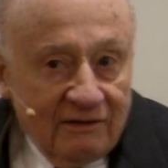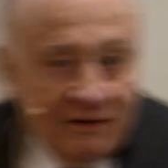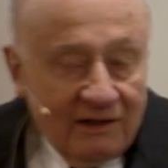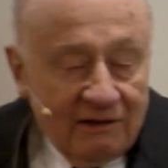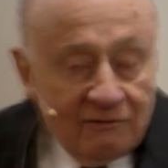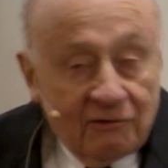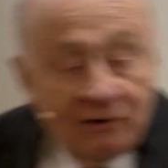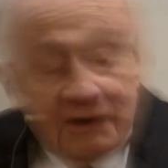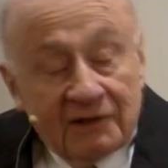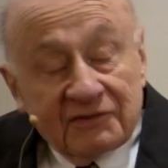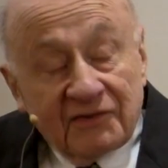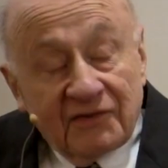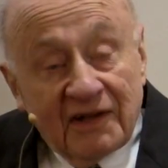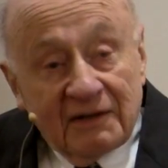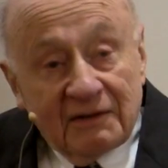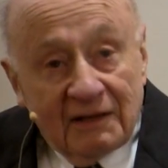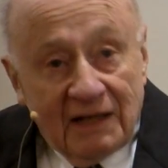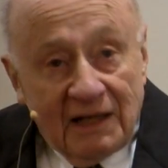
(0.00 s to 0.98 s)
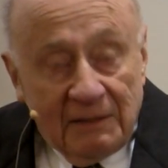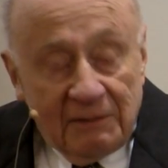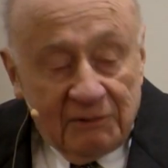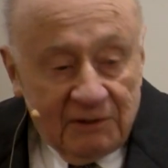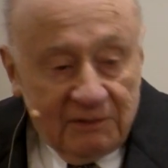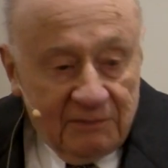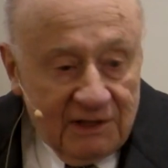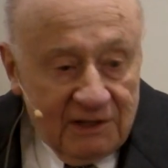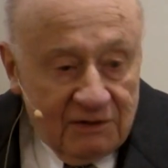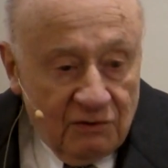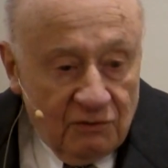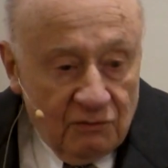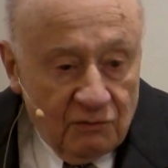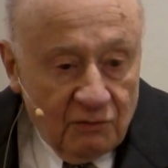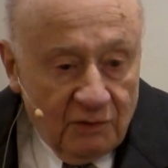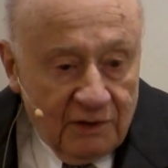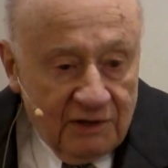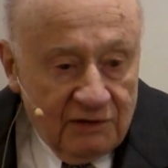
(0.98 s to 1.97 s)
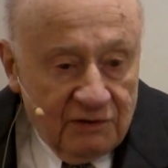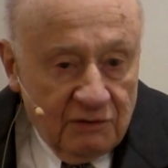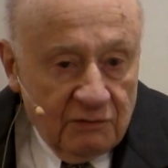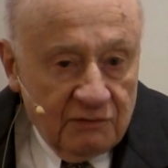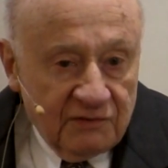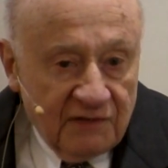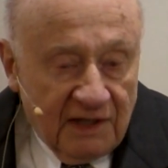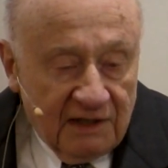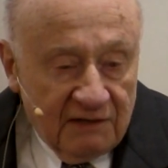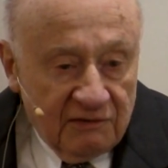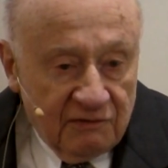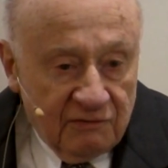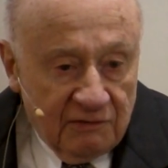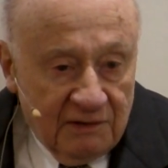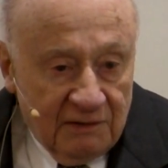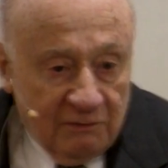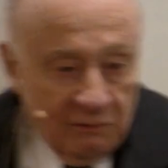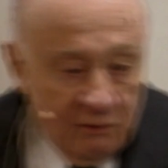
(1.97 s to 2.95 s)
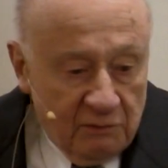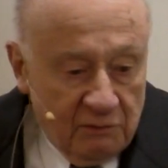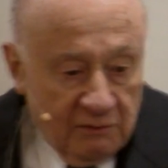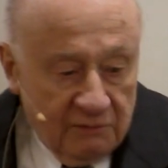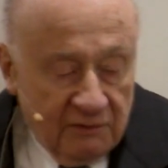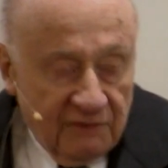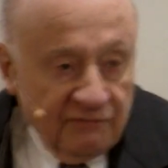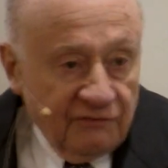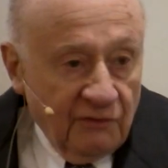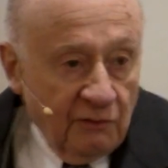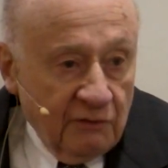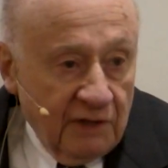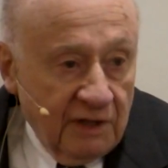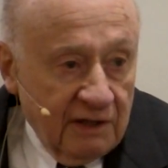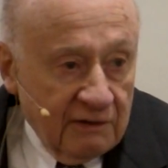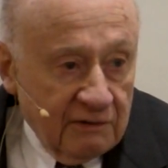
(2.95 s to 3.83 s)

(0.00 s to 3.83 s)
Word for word: the address then happened to be 222 Second Street, which was a phony